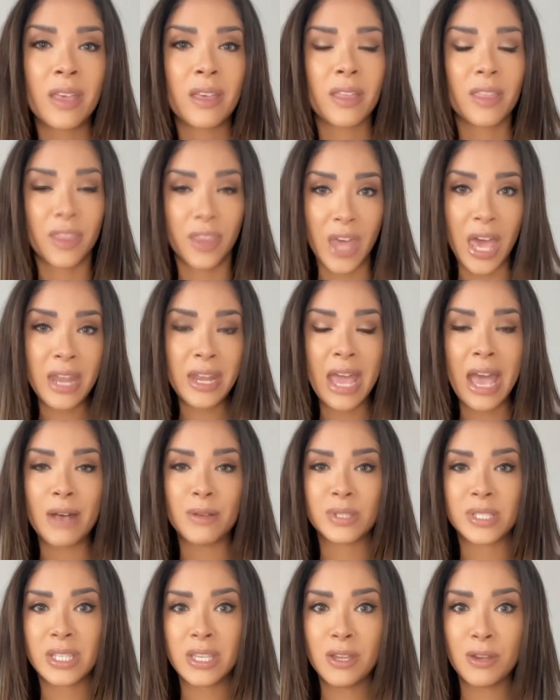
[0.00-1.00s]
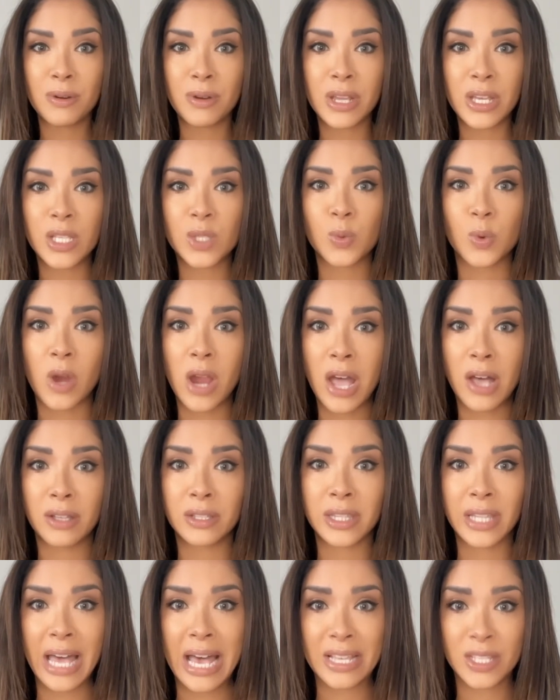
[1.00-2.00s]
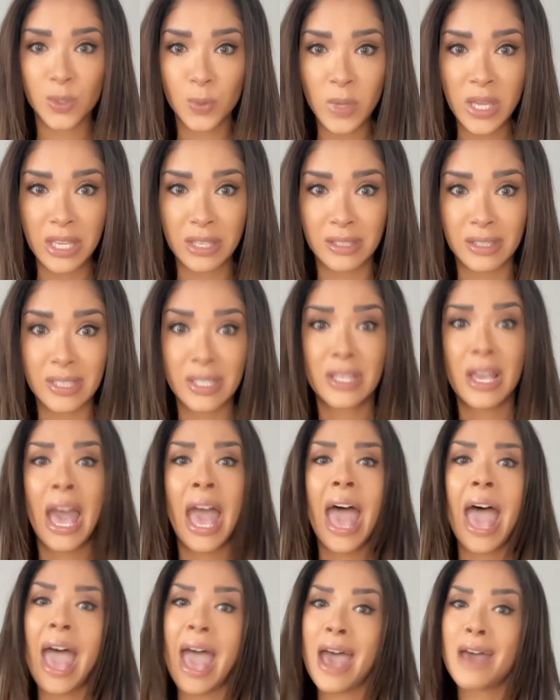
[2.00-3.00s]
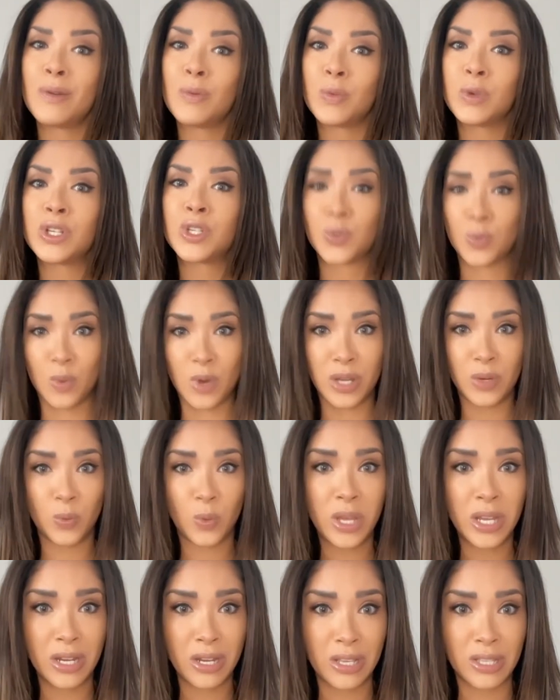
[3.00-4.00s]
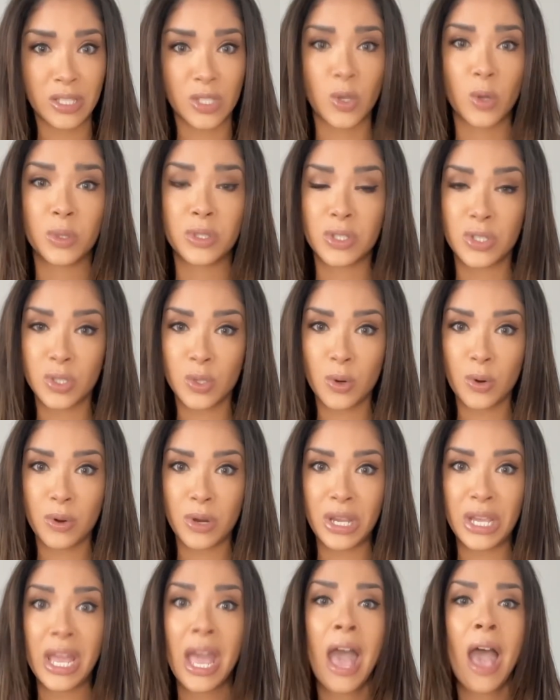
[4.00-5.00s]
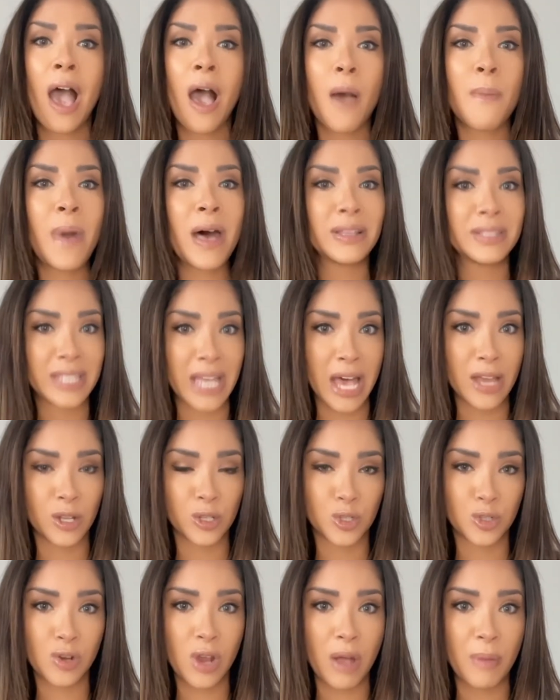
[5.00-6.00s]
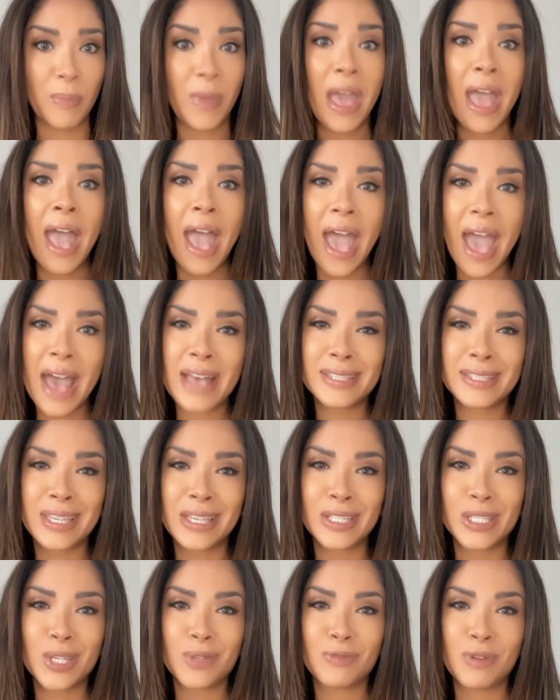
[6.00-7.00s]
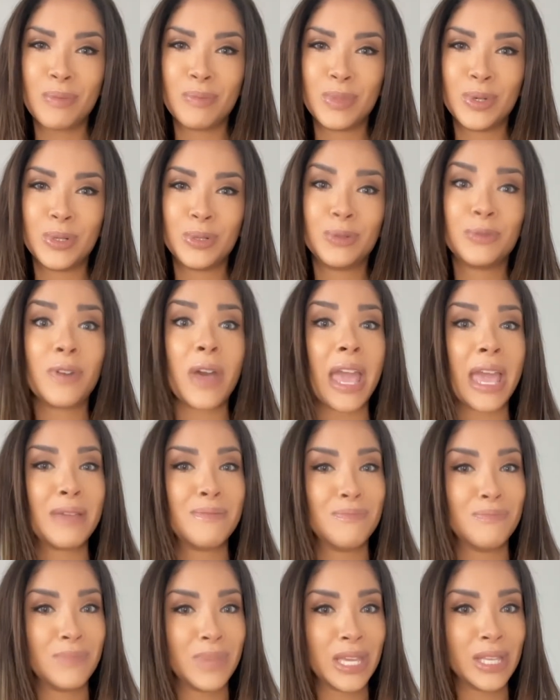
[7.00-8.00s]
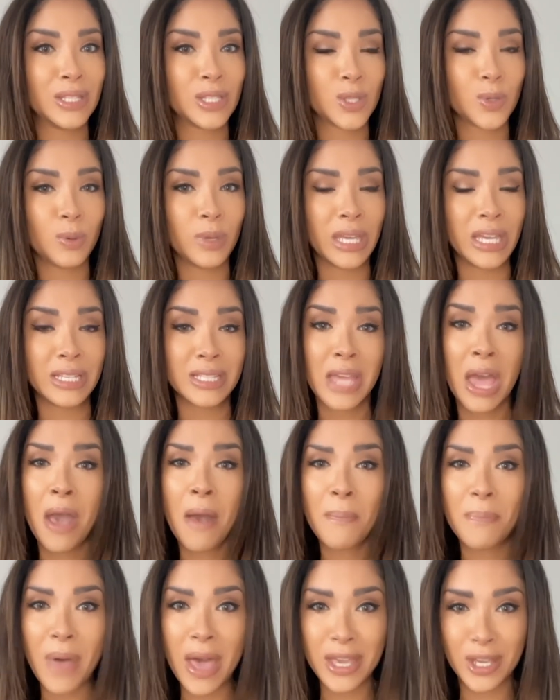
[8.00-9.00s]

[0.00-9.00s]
Then House hearings were held last week, at which one witness told a story about Donald Trump asking to remove a mean tweet by